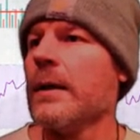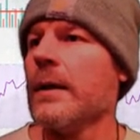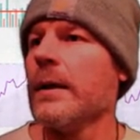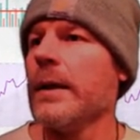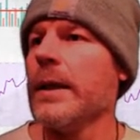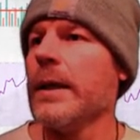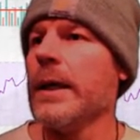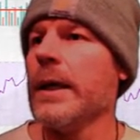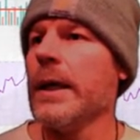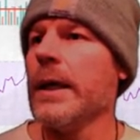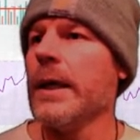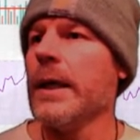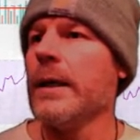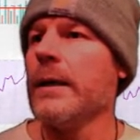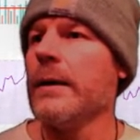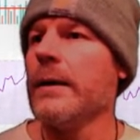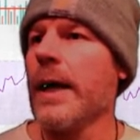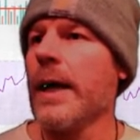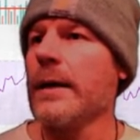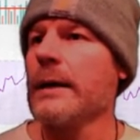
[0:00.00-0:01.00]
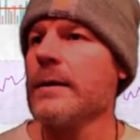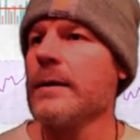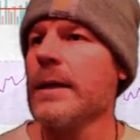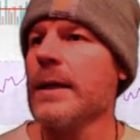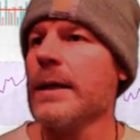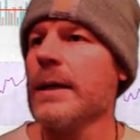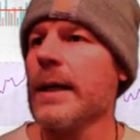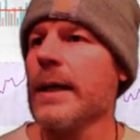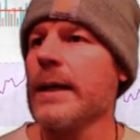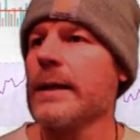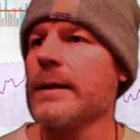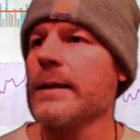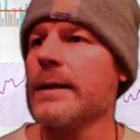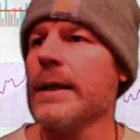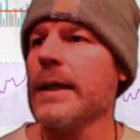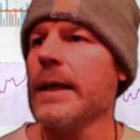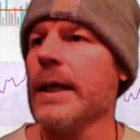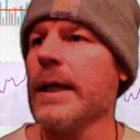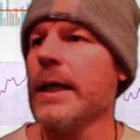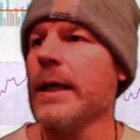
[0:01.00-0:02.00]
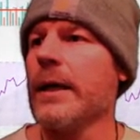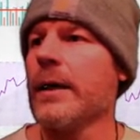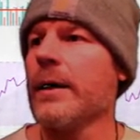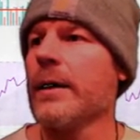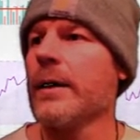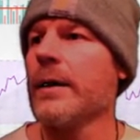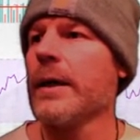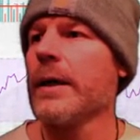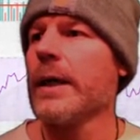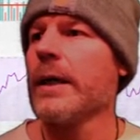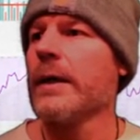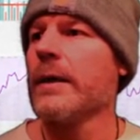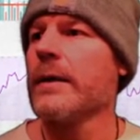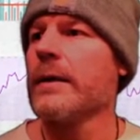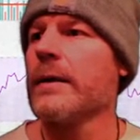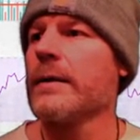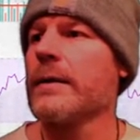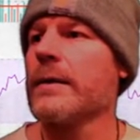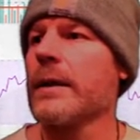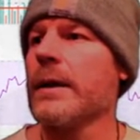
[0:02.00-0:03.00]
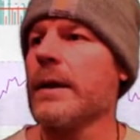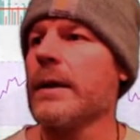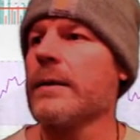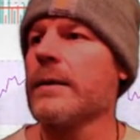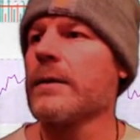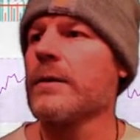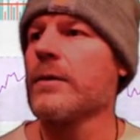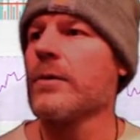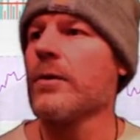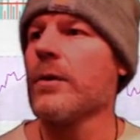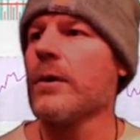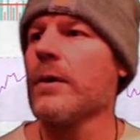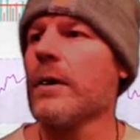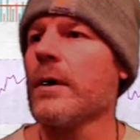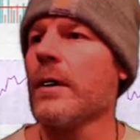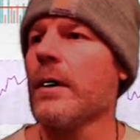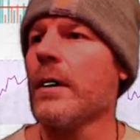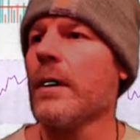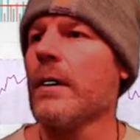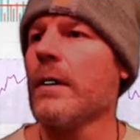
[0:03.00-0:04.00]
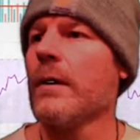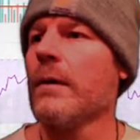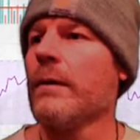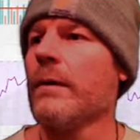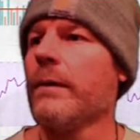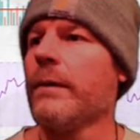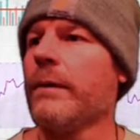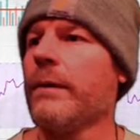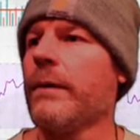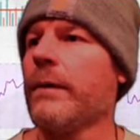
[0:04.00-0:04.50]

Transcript: The next thing that I see here is a sort of